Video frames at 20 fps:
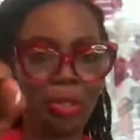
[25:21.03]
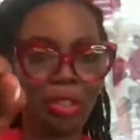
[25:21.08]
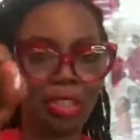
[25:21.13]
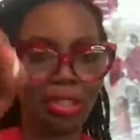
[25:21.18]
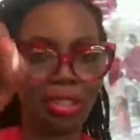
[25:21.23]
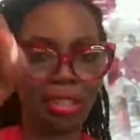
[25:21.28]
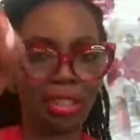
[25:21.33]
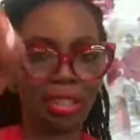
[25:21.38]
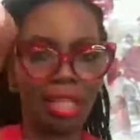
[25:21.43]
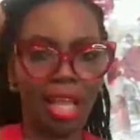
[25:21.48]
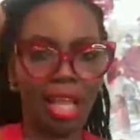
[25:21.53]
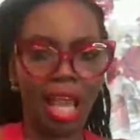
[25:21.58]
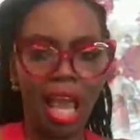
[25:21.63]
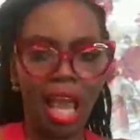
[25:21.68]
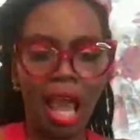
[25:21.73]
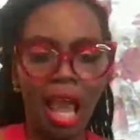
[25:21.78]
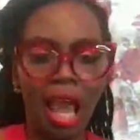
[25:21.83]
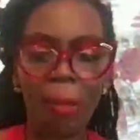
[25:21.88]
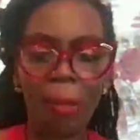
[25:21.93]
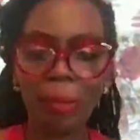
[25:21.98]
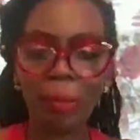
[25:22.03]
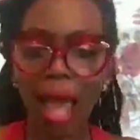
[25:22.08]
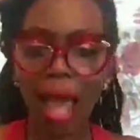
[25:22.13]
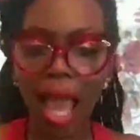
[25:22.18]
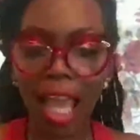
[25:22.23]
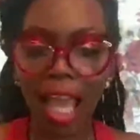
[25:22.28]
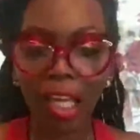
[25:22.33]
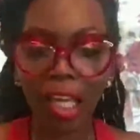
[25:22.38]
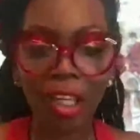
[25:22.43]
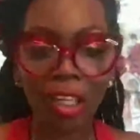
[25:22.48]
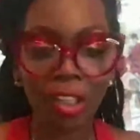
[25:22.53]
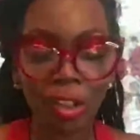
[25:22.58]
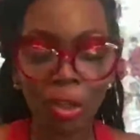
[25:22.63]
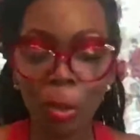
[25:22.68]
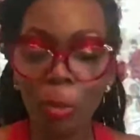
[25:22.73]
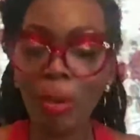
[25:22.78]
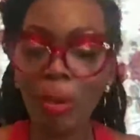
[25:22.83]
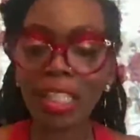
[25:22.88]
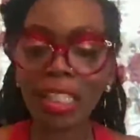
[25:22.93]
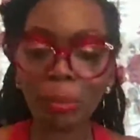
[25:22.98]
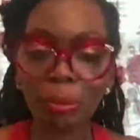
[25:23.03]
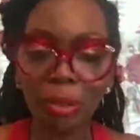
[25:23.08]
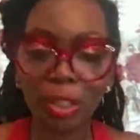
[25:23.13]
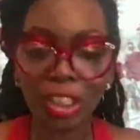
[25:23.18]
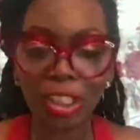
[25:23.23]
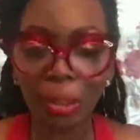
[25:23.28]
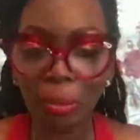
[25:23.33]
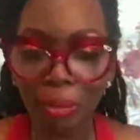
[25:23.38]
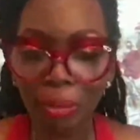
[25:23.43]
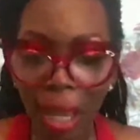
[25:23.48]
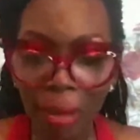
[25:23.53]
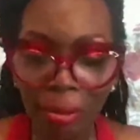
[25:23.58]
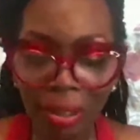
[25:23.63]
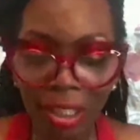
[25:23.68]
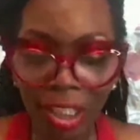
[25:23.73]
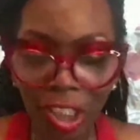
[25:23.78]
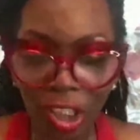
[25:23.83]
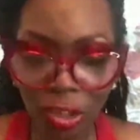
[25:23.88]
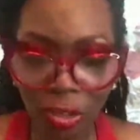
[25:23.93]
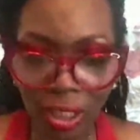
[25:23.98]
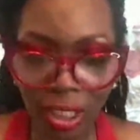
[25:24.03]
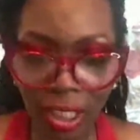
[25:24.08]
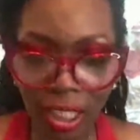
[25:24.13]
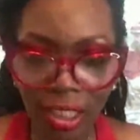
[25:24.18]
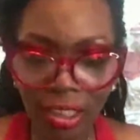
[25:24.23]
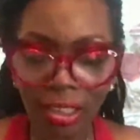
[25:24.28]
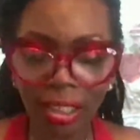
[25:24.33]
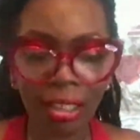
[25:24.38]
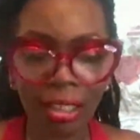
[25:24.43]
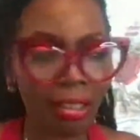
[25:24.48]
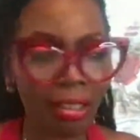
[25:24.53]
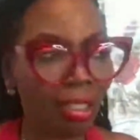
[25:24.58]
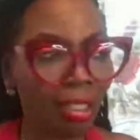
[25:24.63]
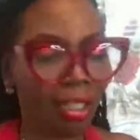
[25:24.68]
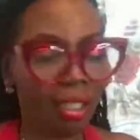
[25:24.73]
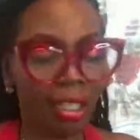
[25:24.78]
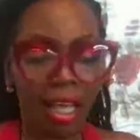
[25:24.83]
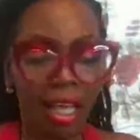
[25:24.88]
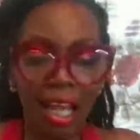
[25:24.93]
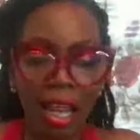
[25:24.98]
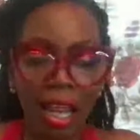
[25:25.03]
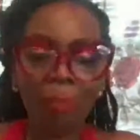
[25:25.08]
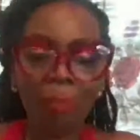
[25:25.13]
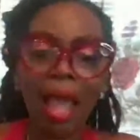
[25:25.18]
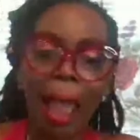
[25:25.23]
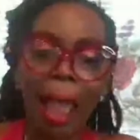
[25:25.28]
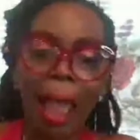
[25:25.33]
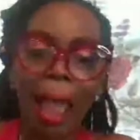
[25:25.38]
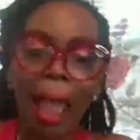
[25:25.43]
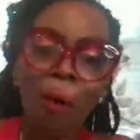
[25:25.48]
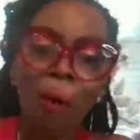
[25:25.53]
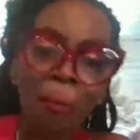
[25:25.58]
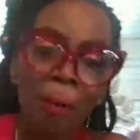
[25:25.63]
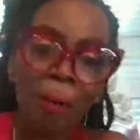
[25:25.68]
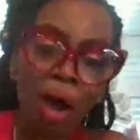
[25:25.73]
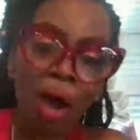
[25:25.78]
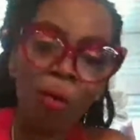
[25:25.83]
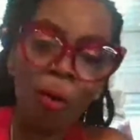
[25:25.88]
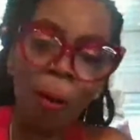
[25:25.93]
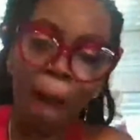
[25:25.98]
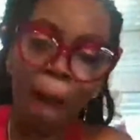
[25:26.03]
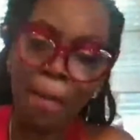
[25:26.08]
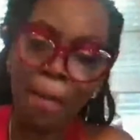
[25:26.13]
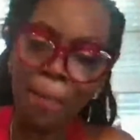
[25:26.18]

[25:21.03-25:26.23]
Pushing. Yes. I'm like, you about to push your baby in the street. I'm like on my horn.